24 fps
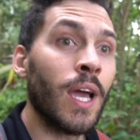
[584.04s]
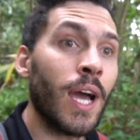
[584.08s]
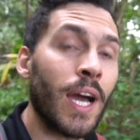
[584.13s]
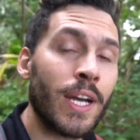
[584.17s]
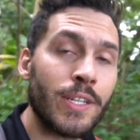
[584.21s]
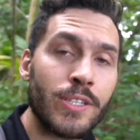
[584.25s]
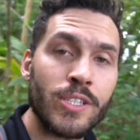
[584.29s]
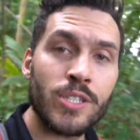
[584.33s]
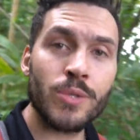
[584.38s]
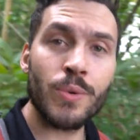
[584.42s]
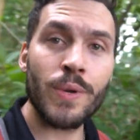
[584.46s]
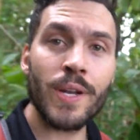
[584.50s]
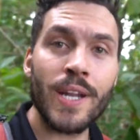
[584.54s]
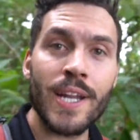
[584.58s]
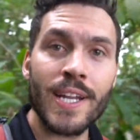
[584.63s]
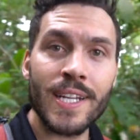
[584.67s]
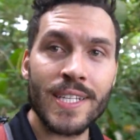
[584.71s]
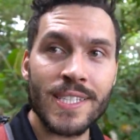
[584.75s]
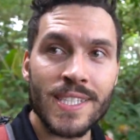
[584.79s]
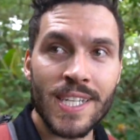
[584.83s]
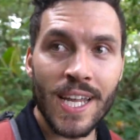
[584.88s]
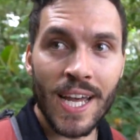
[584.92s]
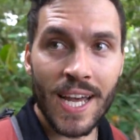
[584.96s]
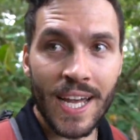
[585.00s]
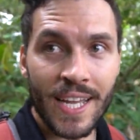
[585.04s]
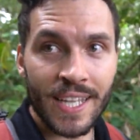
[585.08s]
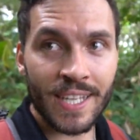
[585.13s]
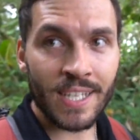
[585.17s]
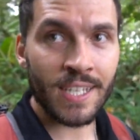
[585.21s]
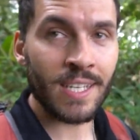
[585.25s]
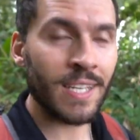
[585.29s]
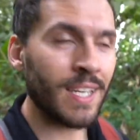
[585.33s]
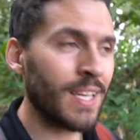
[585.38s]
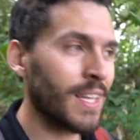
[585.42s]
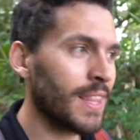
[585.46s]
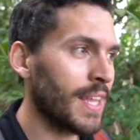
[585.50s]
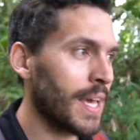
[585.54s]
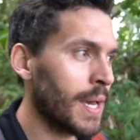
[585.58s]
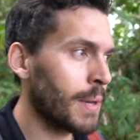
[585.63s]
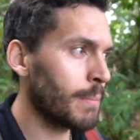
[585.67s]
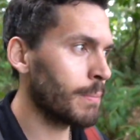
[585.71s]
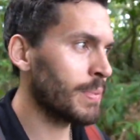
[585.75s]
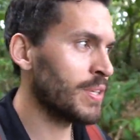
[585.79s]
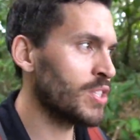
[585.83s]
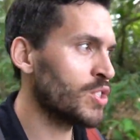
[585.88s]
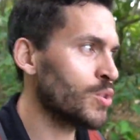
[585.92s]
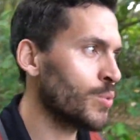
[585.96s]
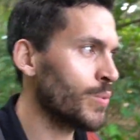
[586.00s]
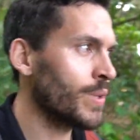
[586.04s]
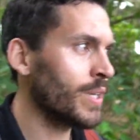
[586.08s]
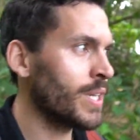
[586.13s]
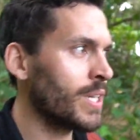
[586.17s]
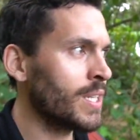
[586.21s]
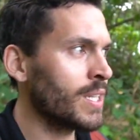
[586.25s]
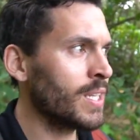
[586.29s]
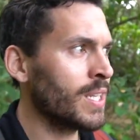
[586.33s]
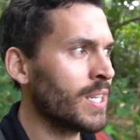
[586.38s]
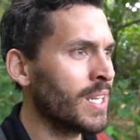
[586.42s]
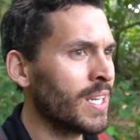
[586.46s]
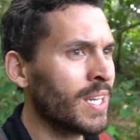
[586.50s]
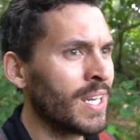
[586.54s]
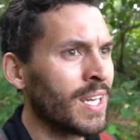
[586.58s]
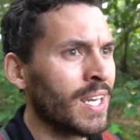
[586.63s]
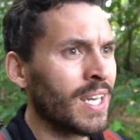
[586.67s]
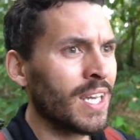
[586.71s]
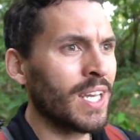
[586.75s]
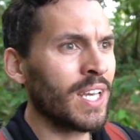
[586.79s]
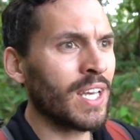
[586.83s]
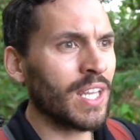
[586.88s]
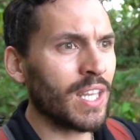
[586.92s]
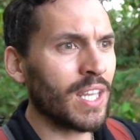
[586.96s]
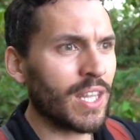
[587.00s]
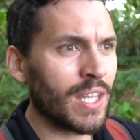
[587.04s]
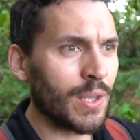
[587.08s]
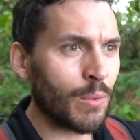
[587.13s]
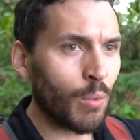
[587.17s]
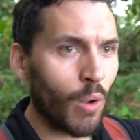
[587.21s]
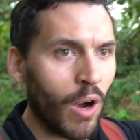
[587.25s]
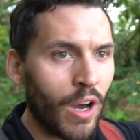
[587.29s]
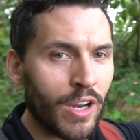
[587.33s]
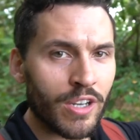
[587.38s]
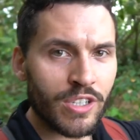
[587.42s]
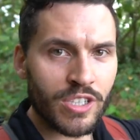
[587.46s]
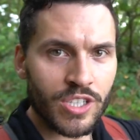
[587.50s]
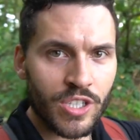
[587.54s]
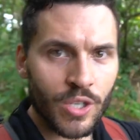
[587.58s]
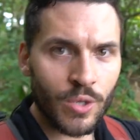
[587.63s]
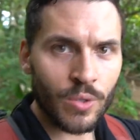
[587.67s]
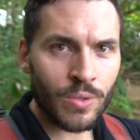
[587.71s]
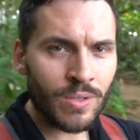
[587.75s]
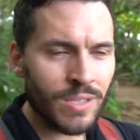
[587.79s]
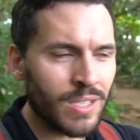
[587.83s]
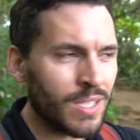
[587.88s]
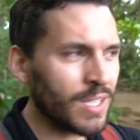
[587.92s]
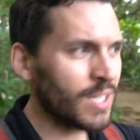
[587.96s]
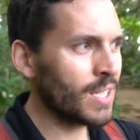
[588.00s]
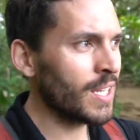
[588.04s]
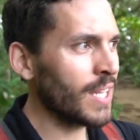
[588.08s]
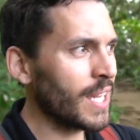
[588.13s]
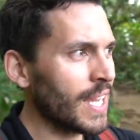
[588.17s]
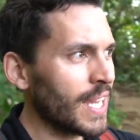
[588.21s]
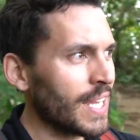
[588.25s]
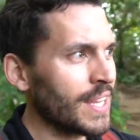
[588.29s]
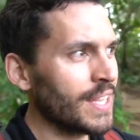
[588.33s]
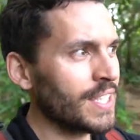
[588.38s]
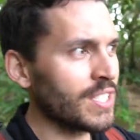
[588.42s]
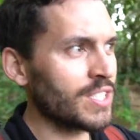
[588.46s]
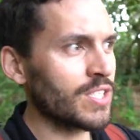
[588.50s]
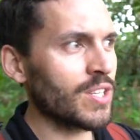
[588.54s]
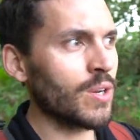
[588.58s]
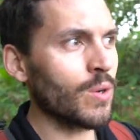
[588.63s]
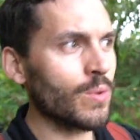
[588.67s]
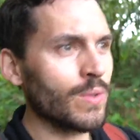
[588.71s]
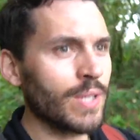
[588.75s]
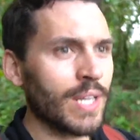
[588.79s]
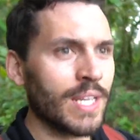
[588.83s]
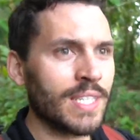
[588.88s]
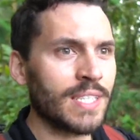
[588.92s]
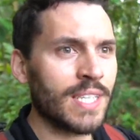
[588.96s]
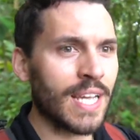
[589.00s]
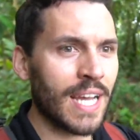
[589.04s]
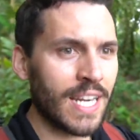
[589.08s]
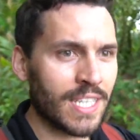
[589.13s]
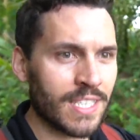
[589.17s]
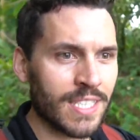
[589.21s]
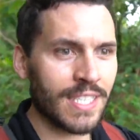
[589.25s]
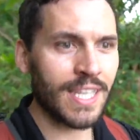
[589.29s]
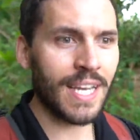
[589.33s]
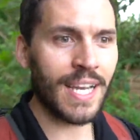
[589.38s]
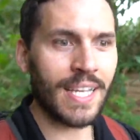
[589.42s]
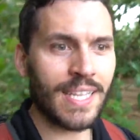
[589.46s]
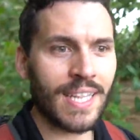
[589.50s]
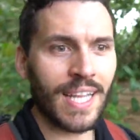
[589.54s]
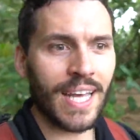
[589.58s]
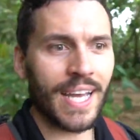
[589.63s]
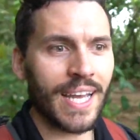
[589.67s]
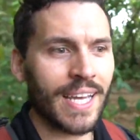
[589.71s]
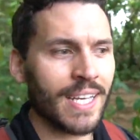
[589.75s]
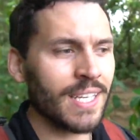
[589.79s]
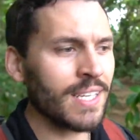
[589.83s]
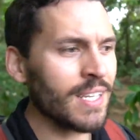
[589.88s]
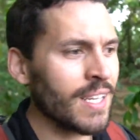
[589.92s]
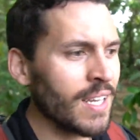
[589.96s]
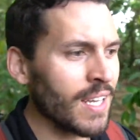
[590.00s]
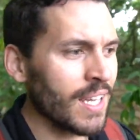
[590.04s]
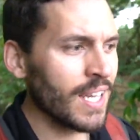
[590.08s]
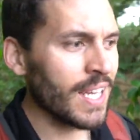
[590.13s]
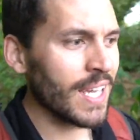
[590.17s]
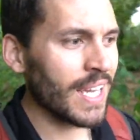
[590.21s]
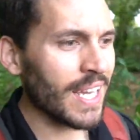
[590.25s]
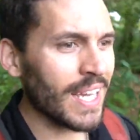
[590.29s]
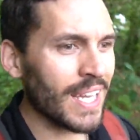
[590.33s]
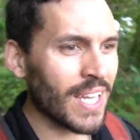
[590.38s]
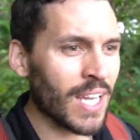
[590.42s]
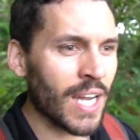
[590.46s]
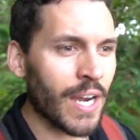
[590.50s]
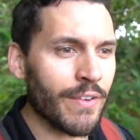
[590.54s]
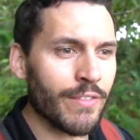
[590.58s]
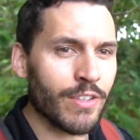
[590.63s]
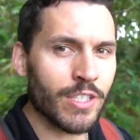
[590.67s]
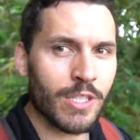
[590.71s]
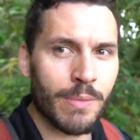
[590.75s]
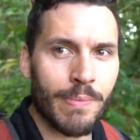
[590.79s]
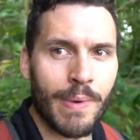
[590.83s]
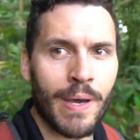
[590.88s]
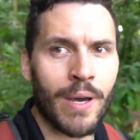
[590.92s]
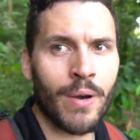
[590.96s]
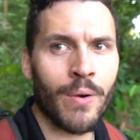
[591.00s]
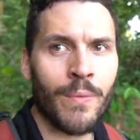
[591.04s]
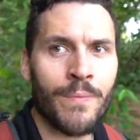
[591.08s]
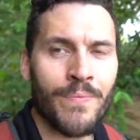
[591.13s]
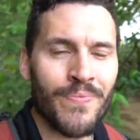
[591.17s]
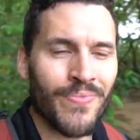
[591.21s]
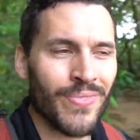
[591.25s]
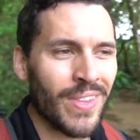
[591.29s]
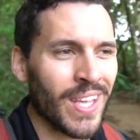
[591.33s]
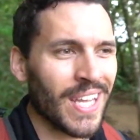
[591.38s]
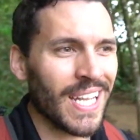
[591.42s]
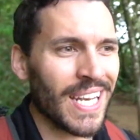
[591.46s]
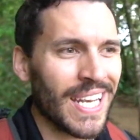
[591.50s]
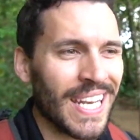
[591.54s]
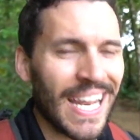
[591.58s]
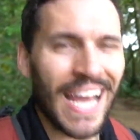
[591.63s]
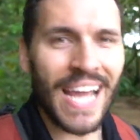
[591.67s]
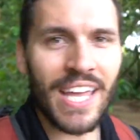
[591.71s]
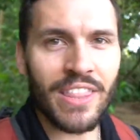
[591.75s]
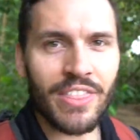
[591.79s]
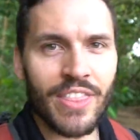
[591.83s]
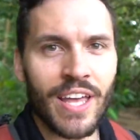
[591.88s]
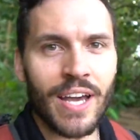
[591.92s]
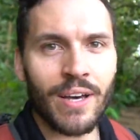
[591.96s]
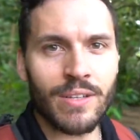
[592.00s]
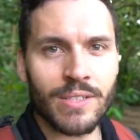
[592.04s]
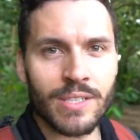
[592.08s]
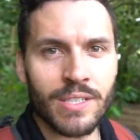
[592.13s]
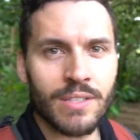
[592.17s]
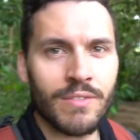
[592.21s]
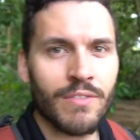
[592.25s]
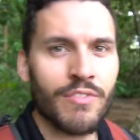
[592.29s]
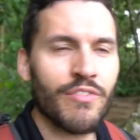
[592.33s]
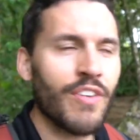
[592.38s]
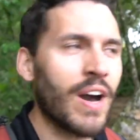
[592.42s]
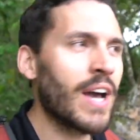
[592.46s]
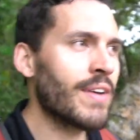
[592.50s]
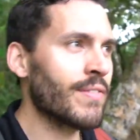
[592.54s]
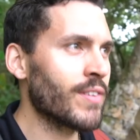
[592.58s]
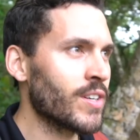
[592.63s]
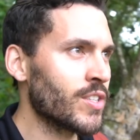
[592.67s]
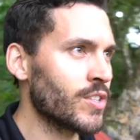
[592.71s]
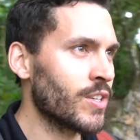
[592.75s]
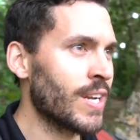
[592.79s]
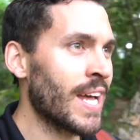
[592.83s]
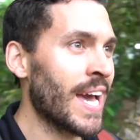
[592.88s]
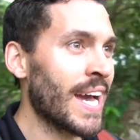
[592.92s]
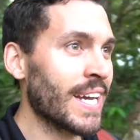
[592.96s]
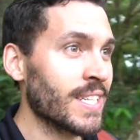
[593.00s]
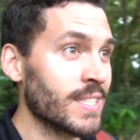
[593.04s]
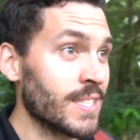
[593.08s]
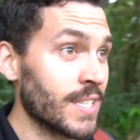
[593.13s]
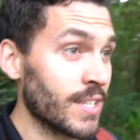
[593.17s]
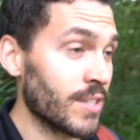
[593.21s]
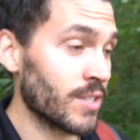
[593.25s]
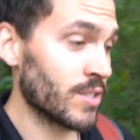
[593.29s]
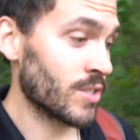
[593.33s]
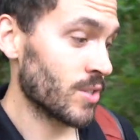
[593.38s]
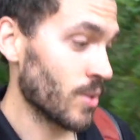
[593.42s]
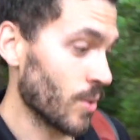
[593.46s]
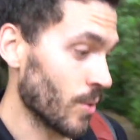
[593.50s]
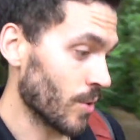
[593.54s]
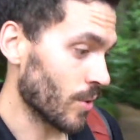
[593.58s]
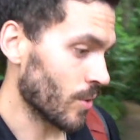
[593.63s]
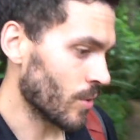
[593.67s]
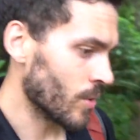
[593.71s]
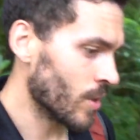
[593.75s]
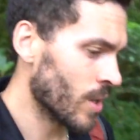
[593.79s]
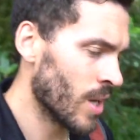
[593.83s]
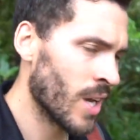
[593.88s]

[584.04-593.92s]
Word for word: I just read on a sign that between the water zone and the zone that's actually on land, it covers about 9,500 hectares total.